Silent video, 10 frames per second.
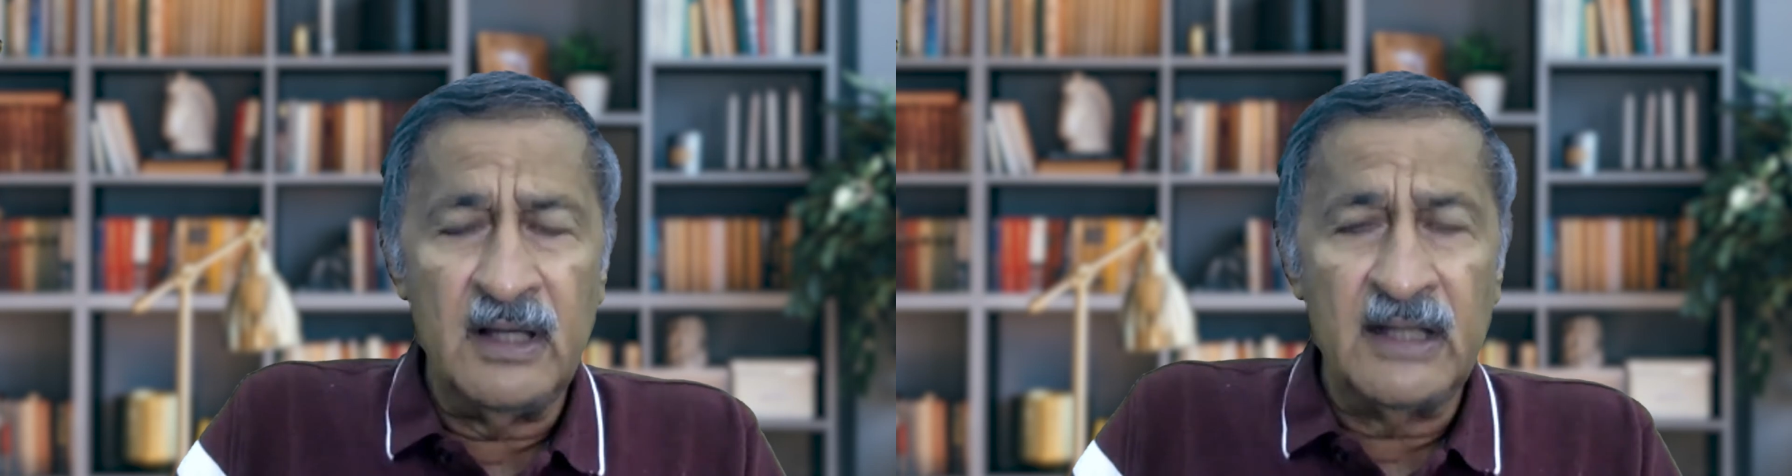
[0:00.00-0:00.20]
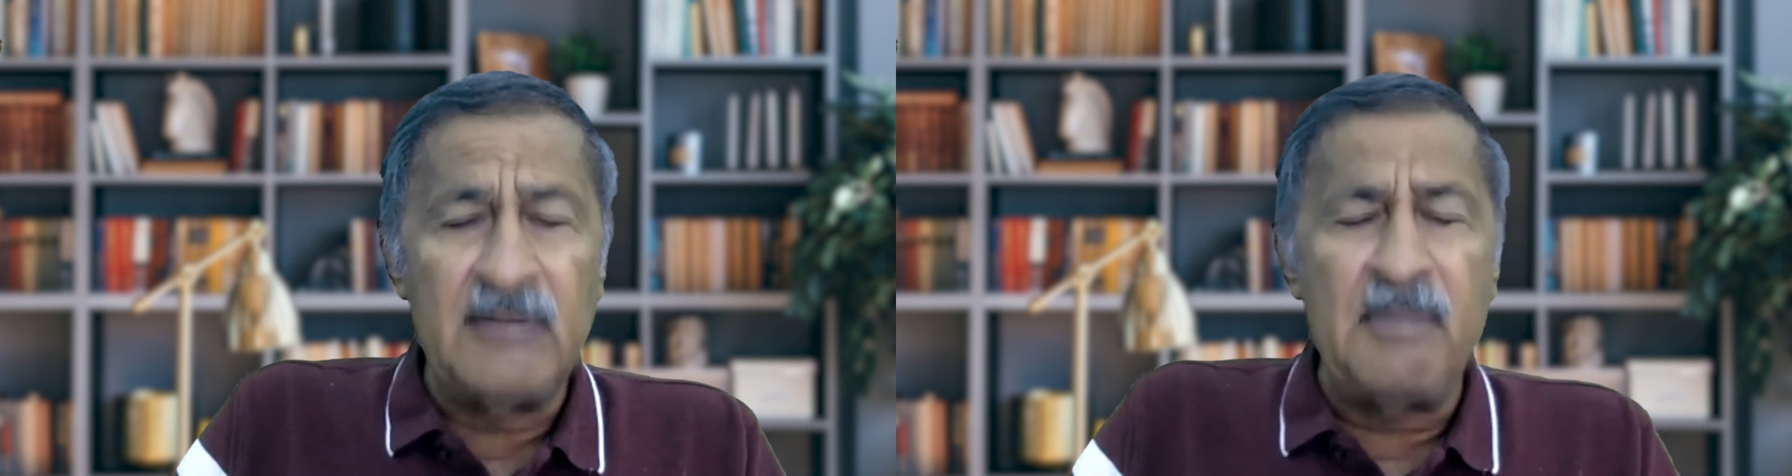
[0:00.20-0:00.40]

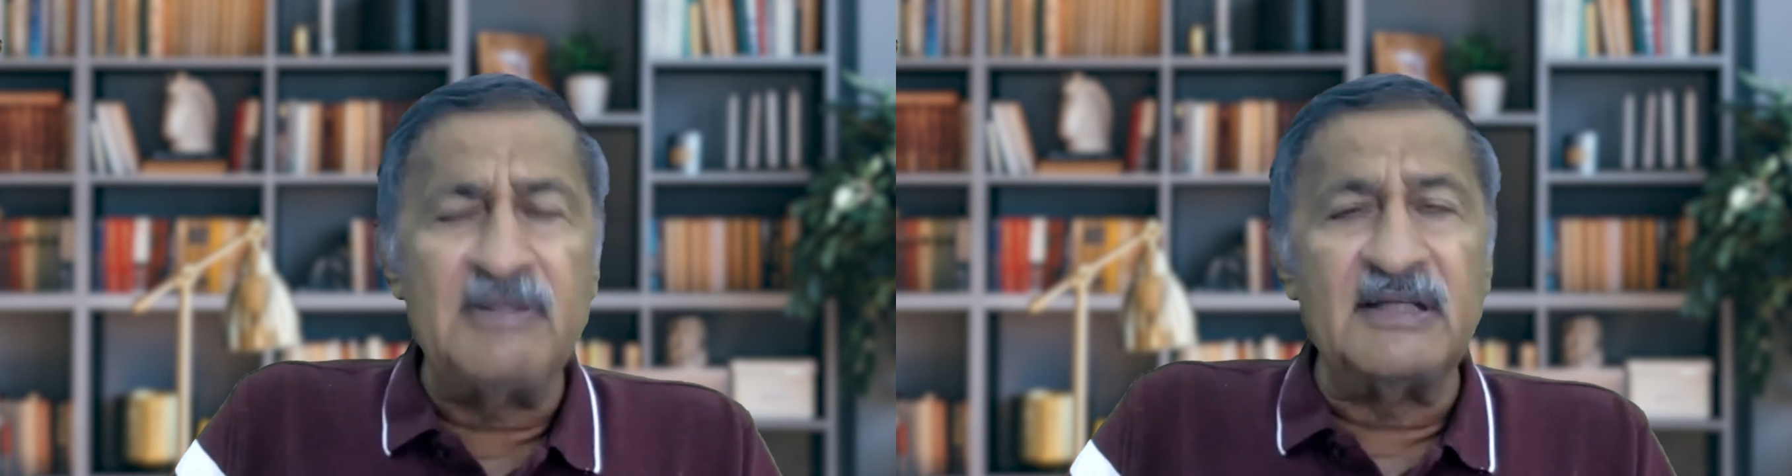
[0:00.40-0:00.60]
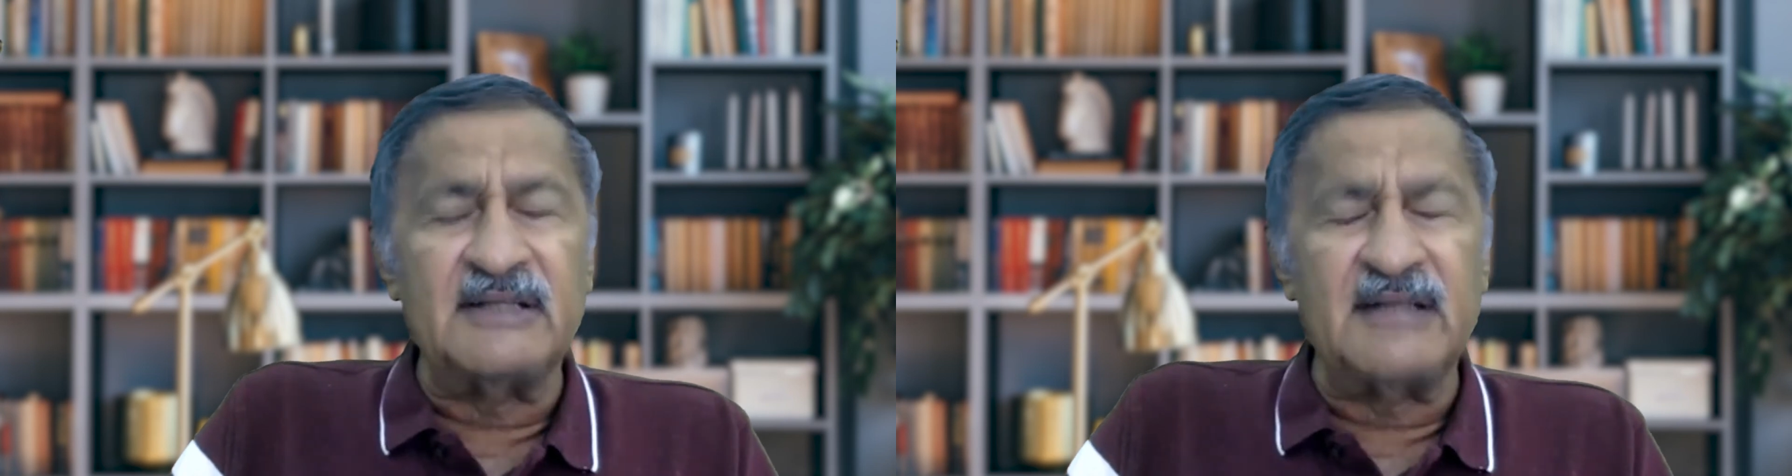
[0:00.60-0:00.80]
Remember
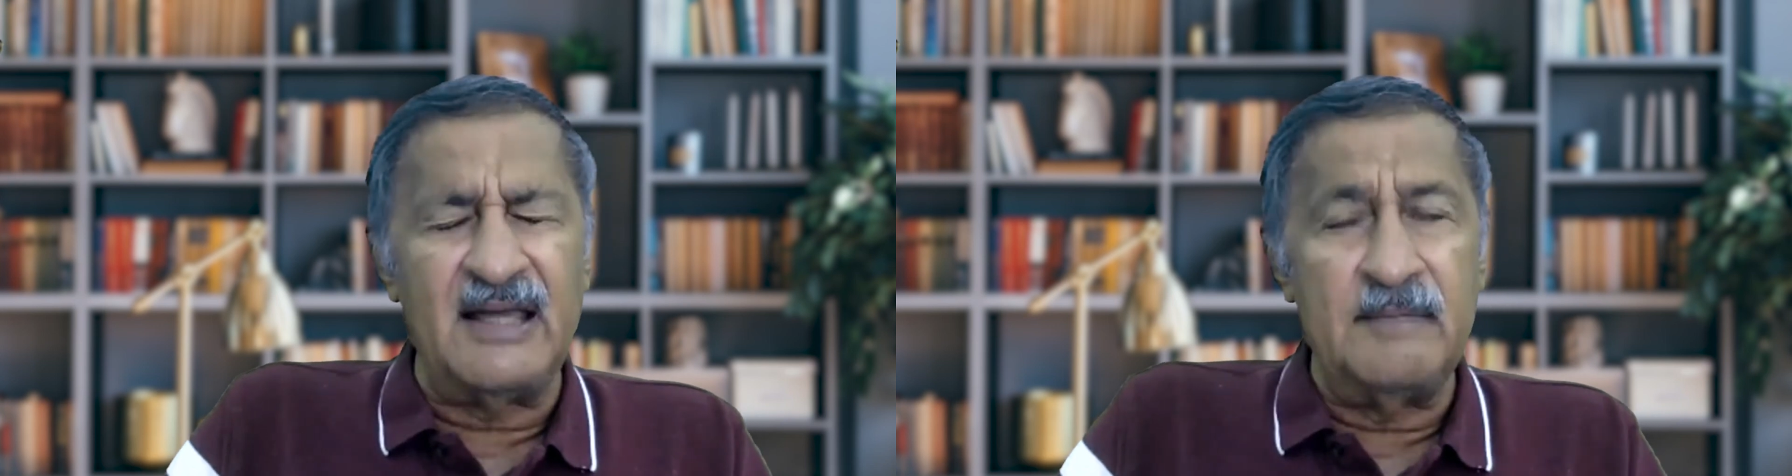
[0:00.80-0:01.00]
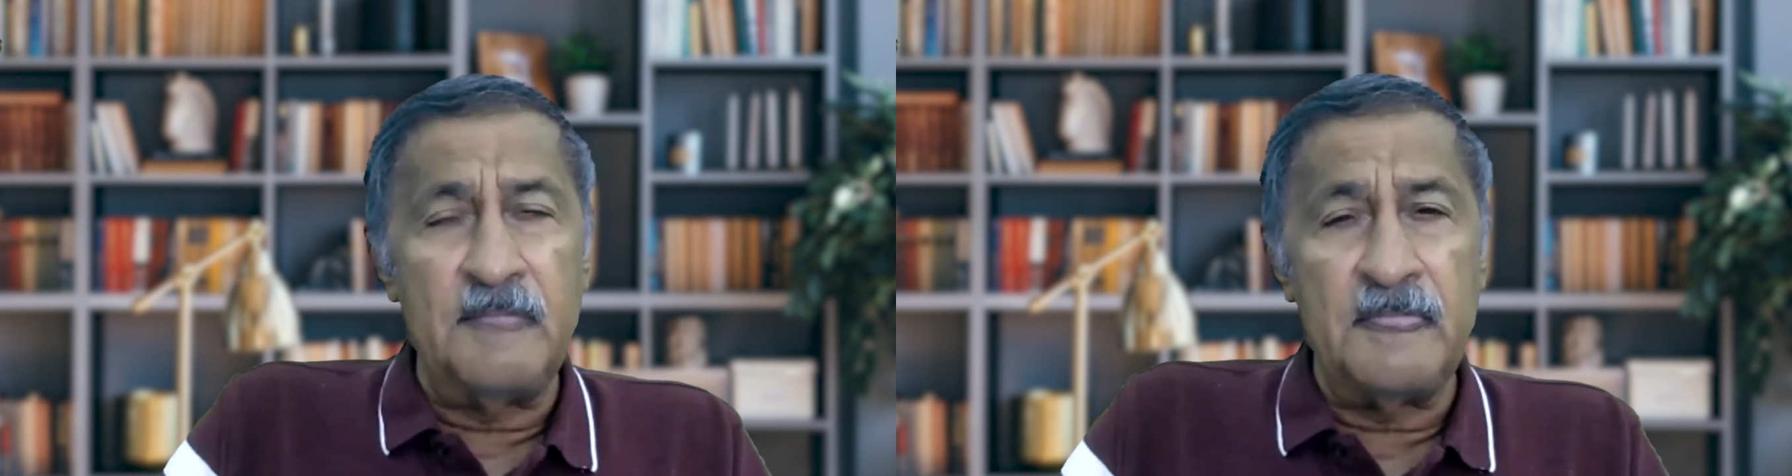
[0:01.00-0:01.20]
the
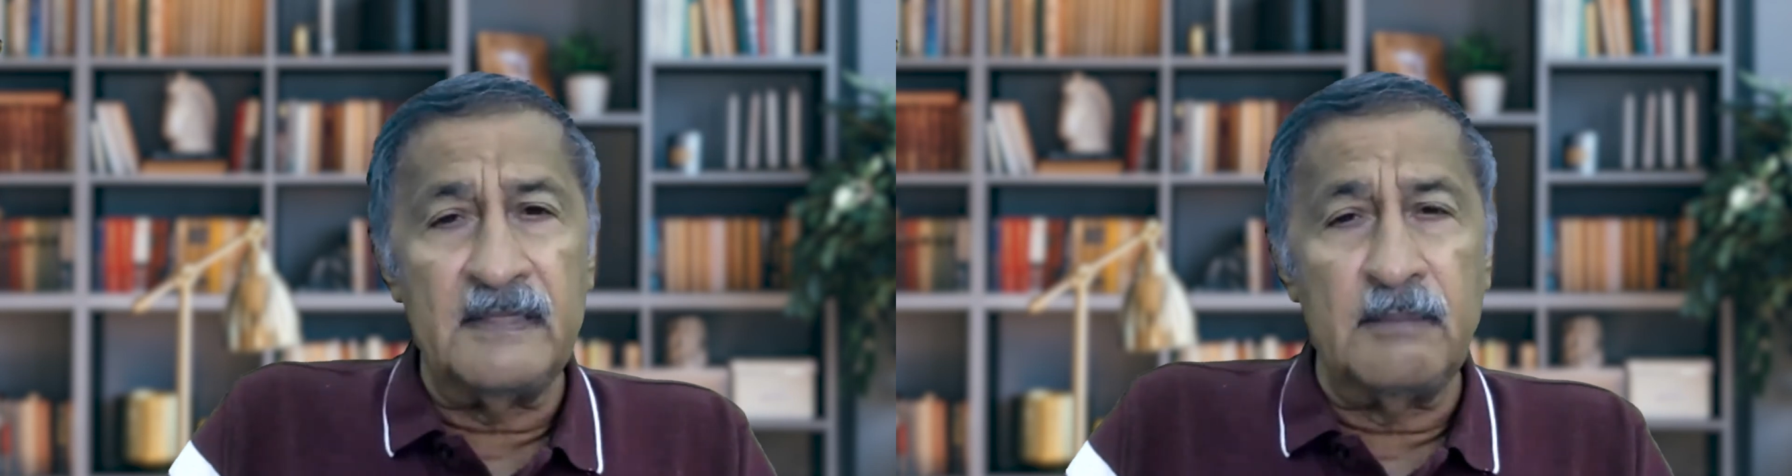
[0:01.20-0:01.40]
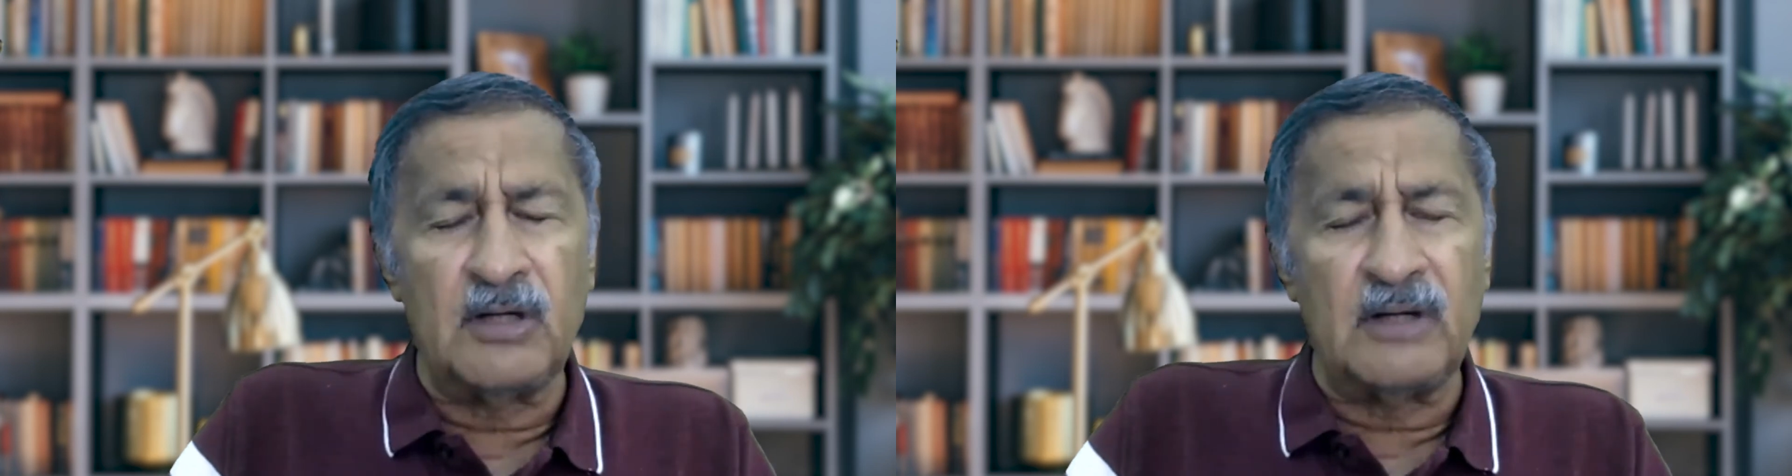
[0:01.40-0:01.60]
time,
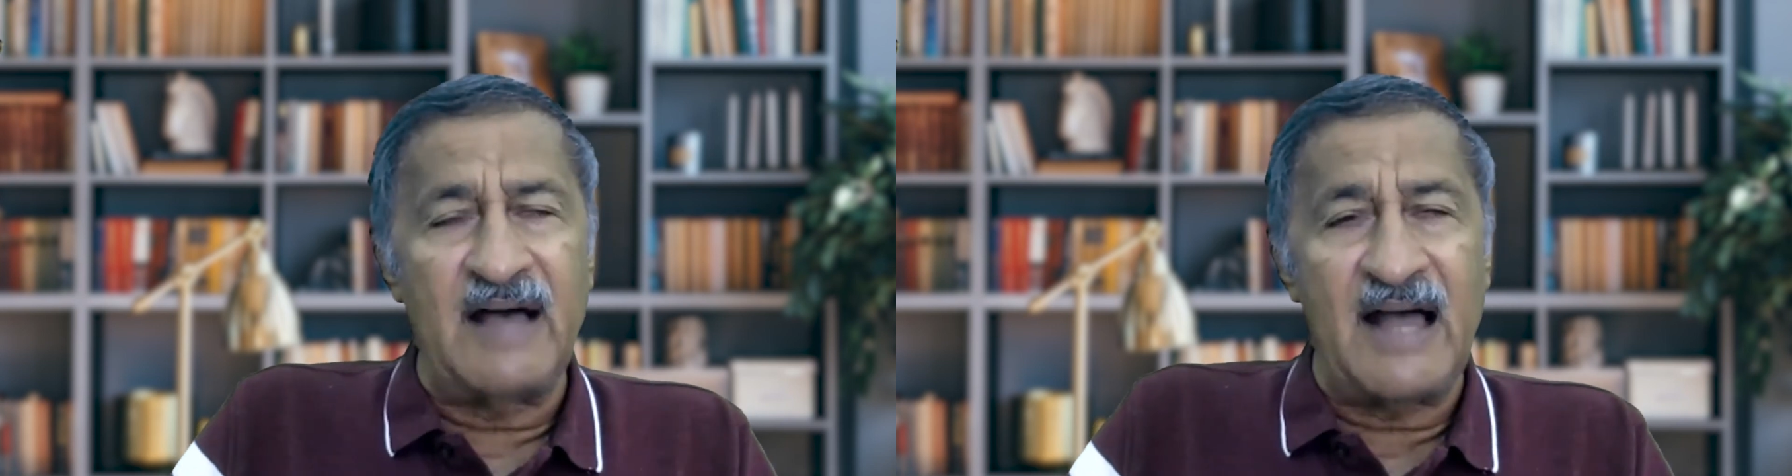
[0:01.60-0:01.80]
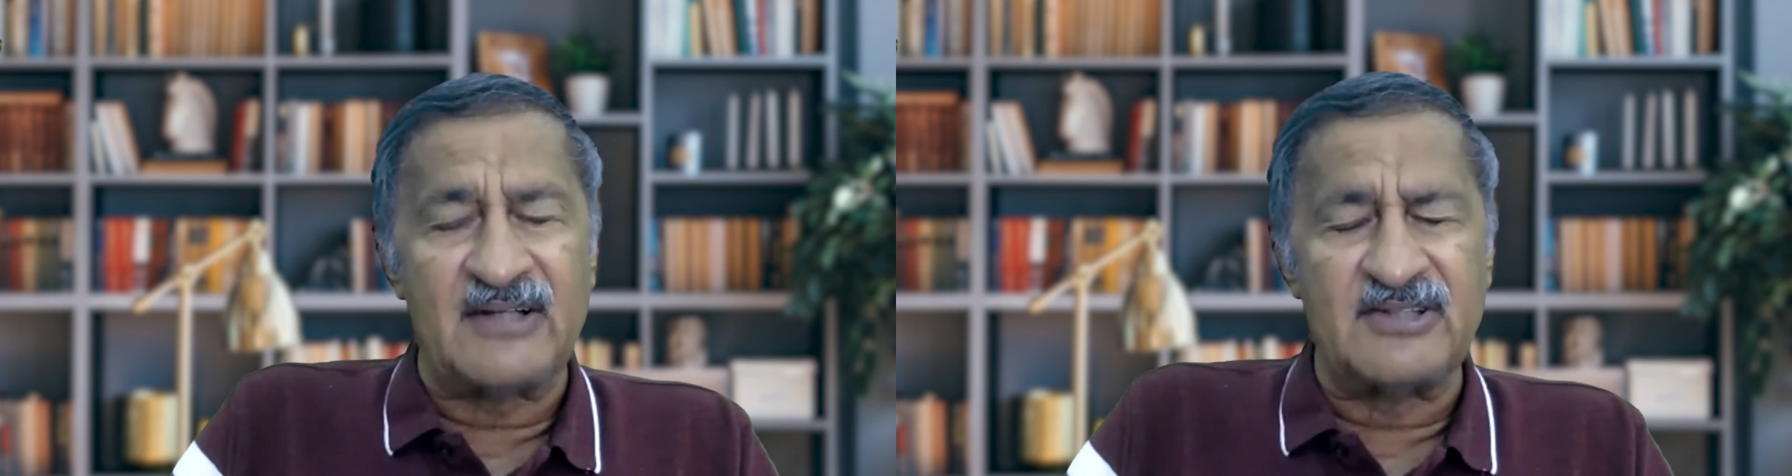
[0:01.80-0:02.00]
the book of
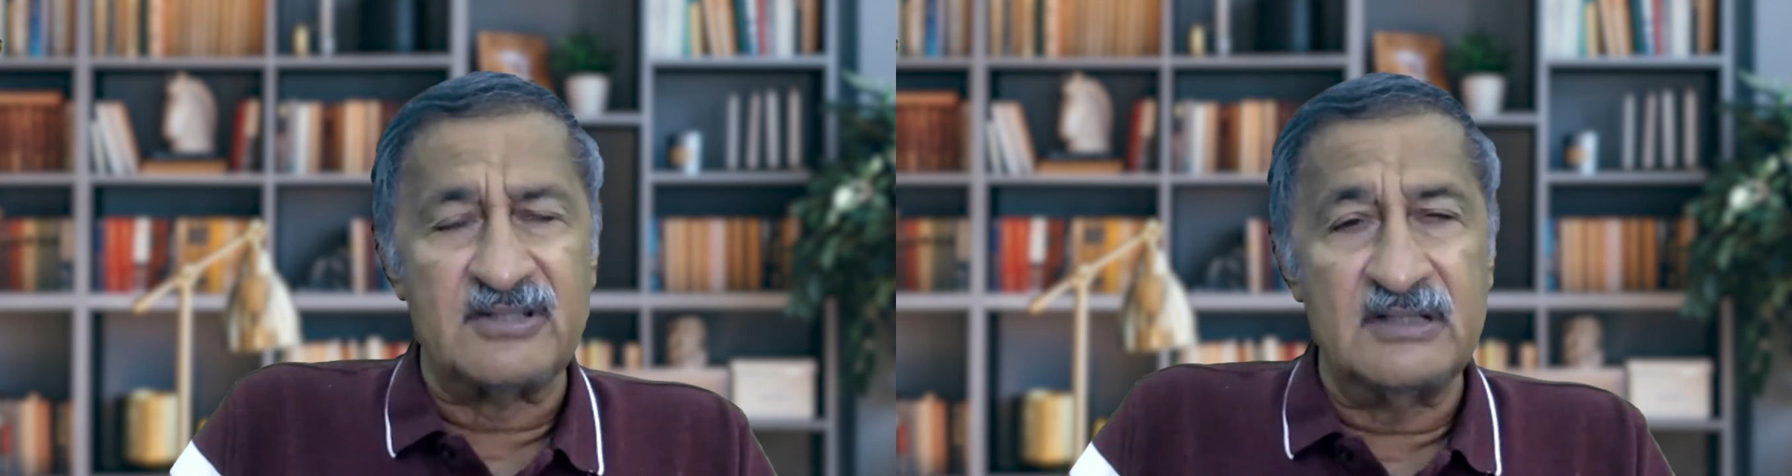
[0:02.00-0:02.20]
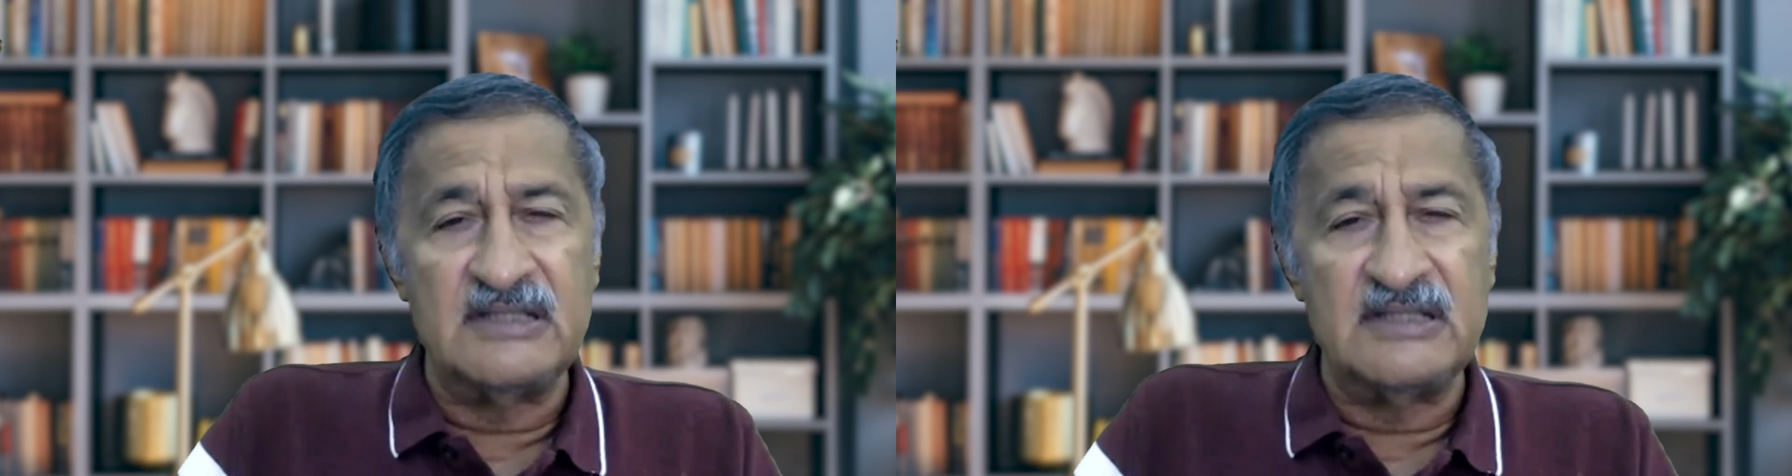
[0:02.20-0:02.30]
Acts,